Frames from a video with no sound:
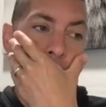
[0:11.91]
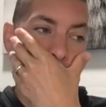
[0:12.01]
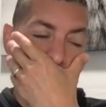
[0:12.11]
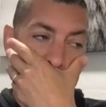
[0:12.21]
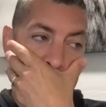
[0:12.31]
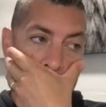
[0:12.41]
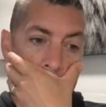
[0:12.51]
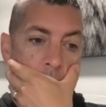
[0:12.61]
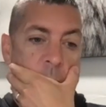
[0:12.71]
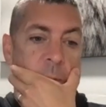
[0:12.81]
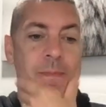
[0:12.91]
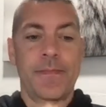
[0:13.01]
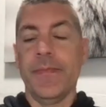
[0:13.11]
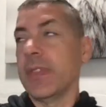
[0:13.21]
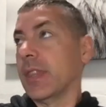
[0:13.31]

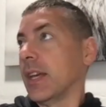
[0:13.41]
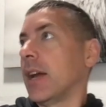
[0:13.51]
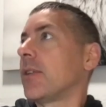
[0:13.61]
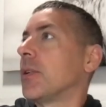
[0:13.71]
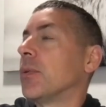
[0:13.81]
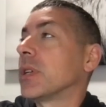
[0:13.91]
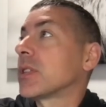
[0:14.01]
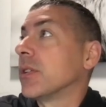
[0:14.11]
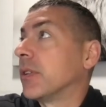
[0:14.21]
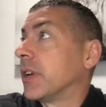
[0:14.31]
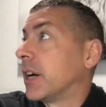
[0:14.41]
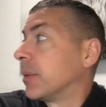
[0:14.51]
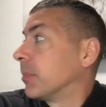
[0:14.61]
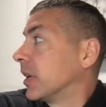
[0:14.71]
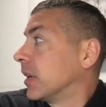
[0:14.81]
I don't know what's going
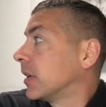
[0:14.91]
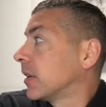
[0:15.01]
on, but